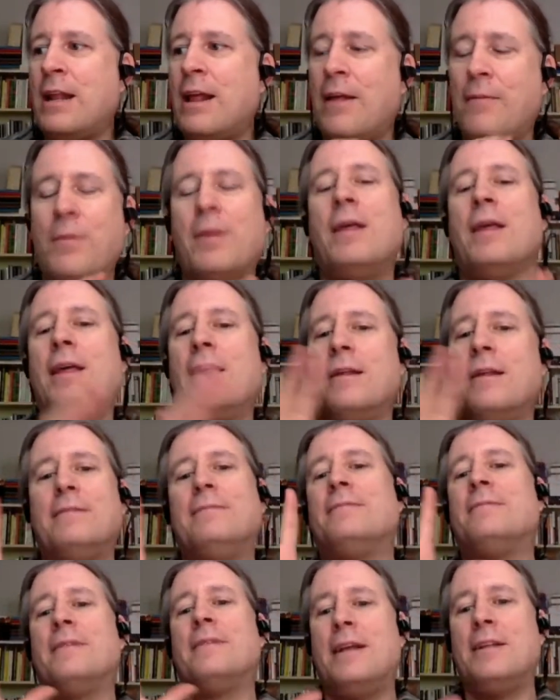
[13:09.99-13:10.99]
and
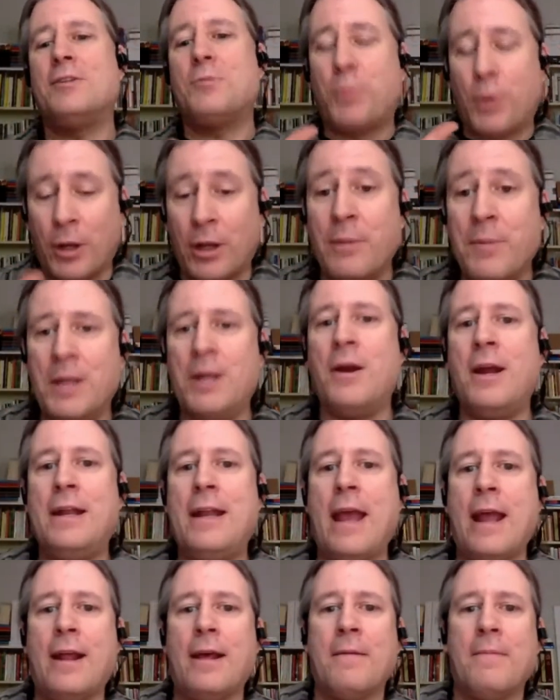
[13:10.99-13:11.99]
it's preliminary
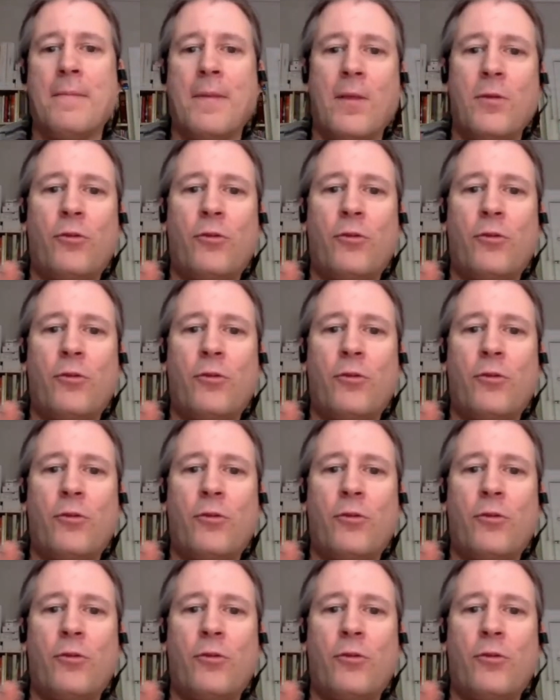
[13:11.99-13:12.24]
data.